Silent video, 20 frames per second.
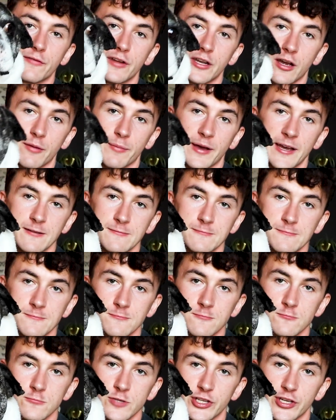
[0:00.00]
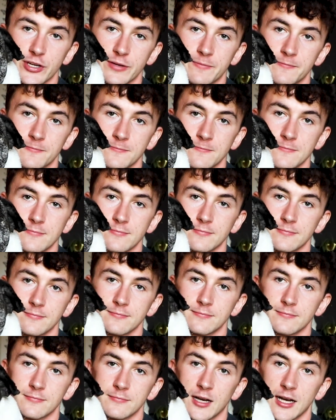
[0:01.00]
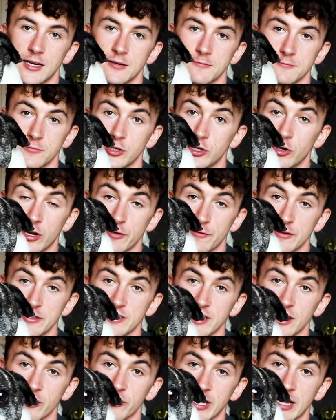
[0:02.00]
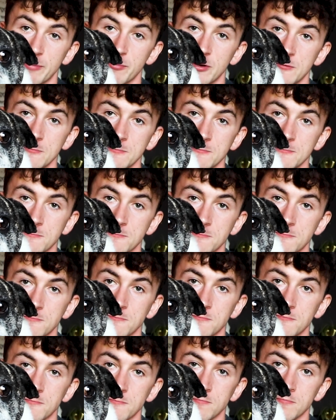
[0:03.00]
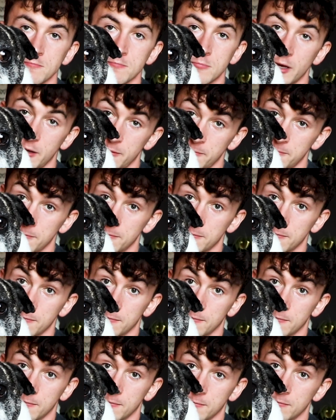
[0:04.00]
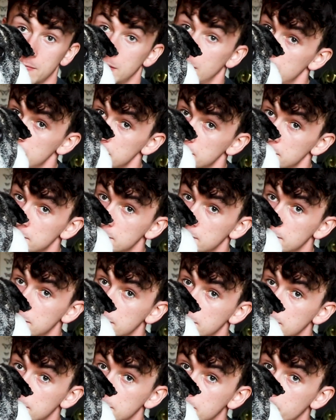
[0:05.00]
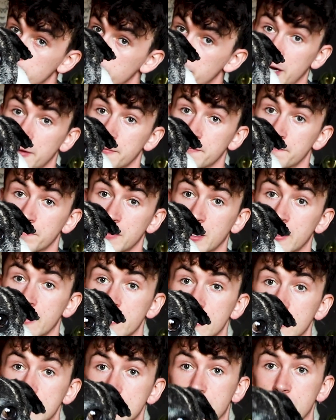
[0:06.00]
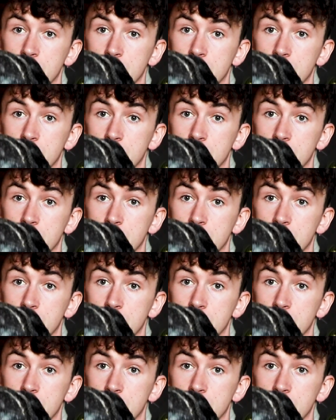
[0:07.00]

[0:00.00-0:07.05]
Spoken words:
the video, mate. What are you doing? Huh? You got anything to say on the camera? No, I didn't think